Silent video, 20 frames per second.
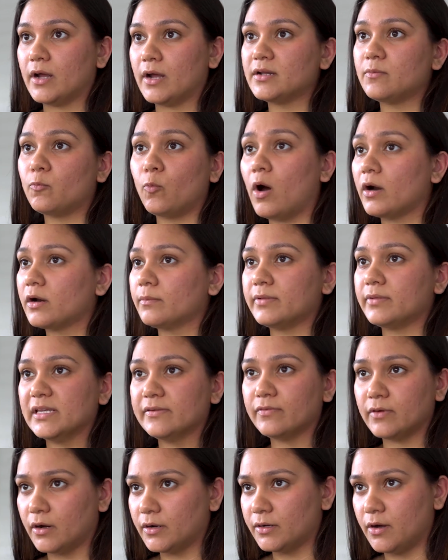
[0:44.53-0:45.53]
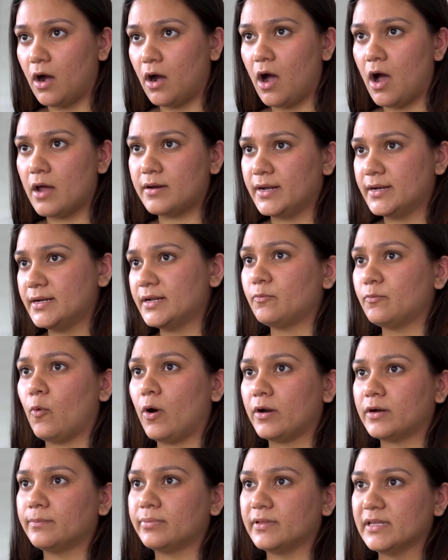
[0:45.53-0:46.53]
I didn't want to believe in our God. I didn't
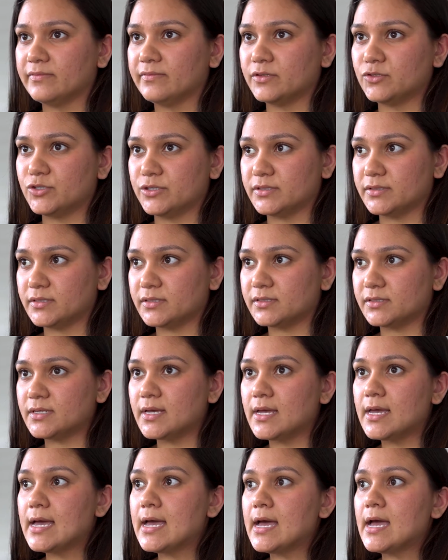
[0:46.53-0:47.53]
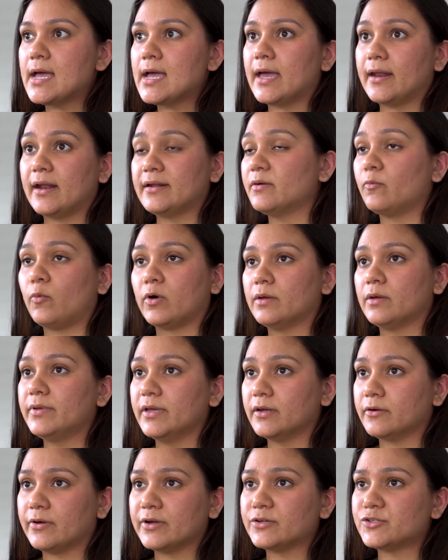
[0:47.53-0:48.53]
want to believe in Jesus. And I didn't want to
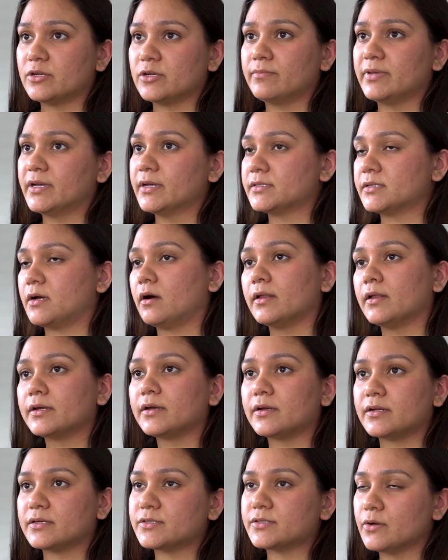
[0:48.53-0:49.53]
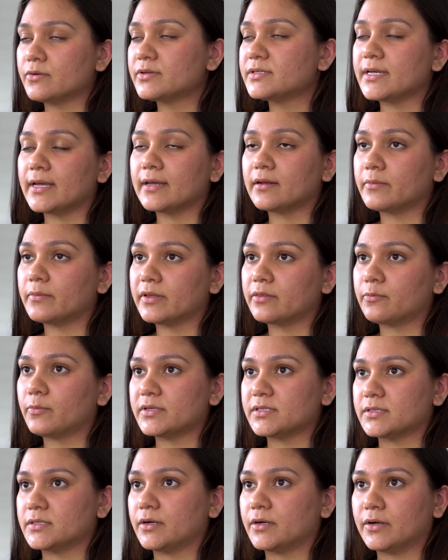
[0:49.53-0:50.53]
be a Christian because all I could associate it with
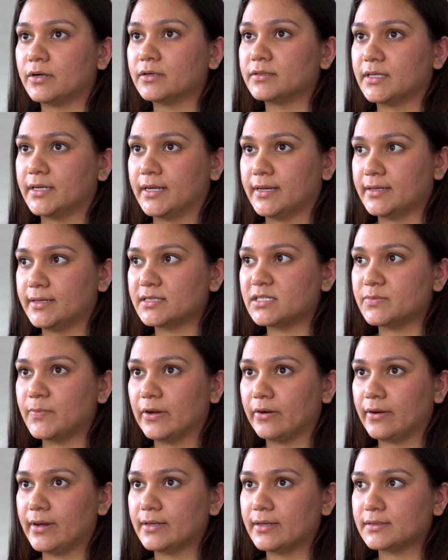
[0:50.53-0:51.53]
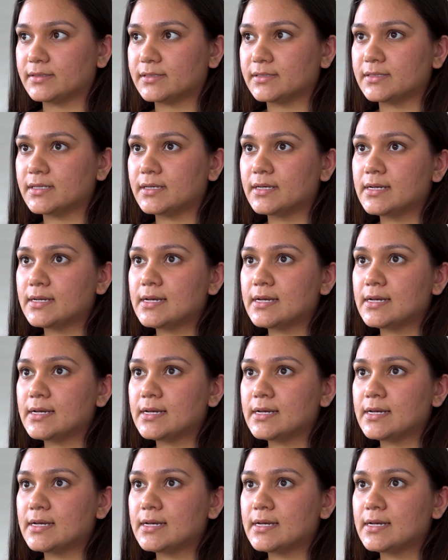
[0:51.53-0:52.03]
was the hurt that I experienced.